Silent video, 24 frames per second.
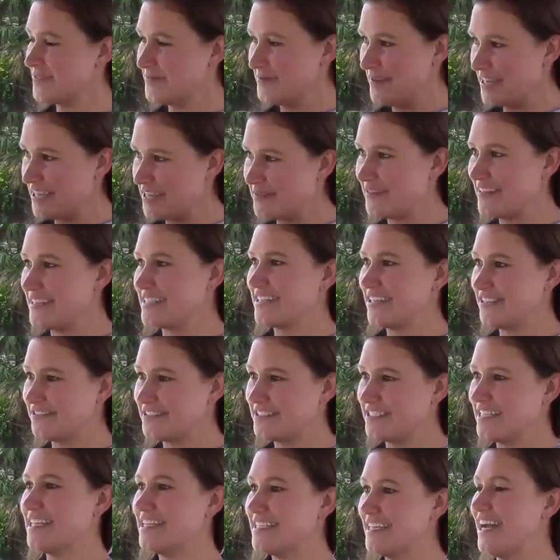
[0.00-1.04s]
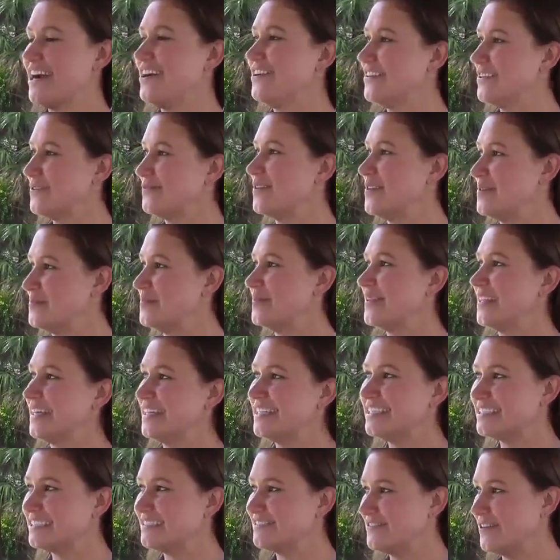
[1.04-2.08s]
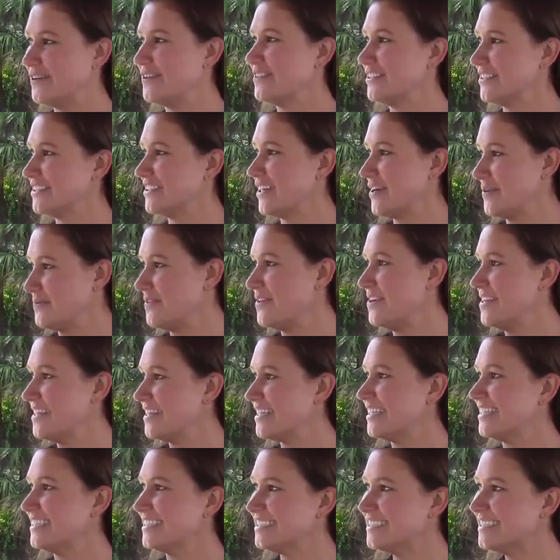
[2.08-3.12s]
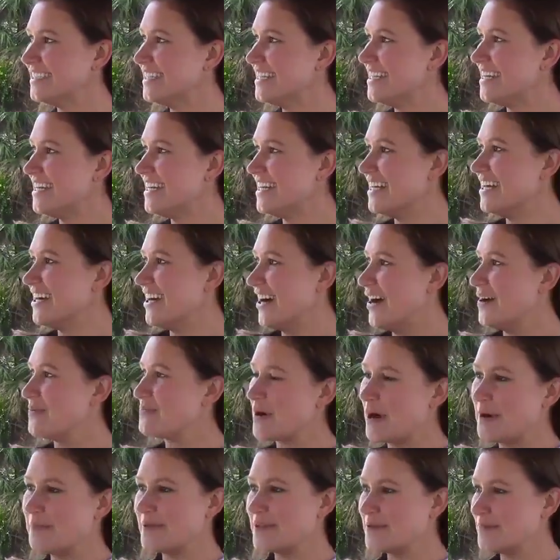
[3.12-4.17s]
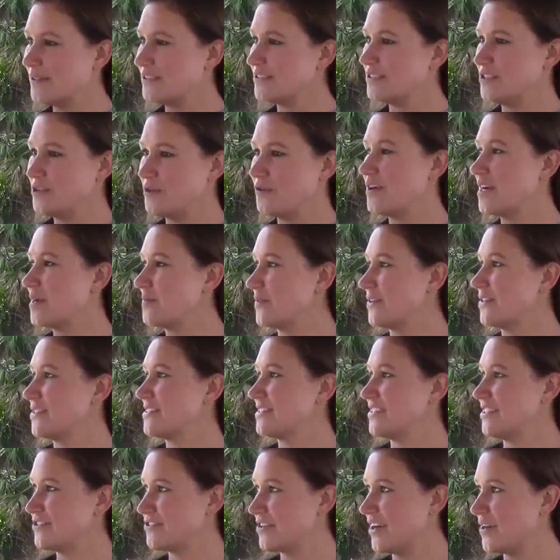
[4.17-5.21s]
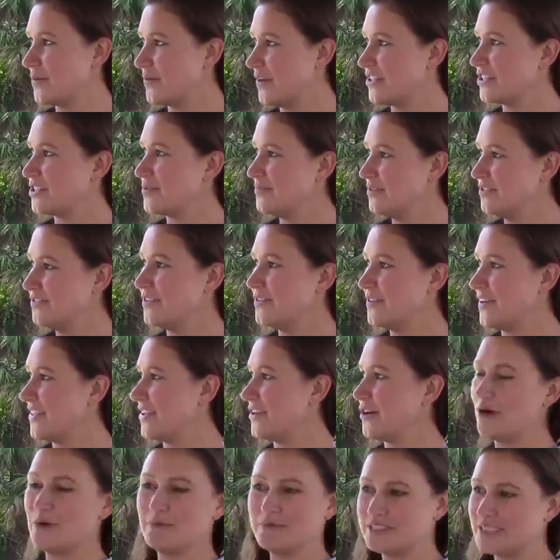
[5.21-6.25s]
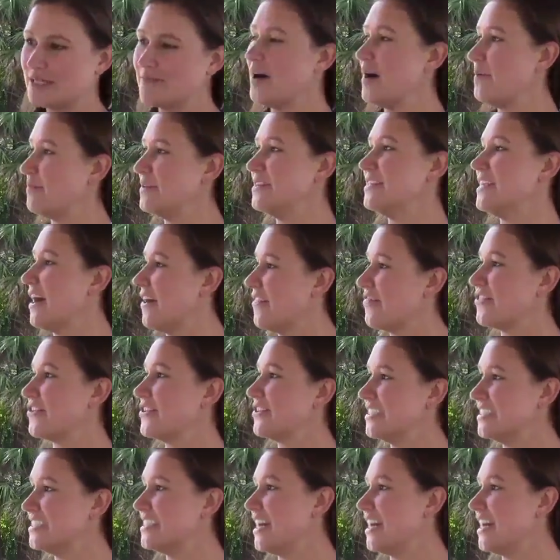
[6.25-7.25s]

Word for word: to making myself sit down in one place and focus on one thing. Sure. I'm probably the most annoying person to try to watch a movie with at home because I'm up and down 30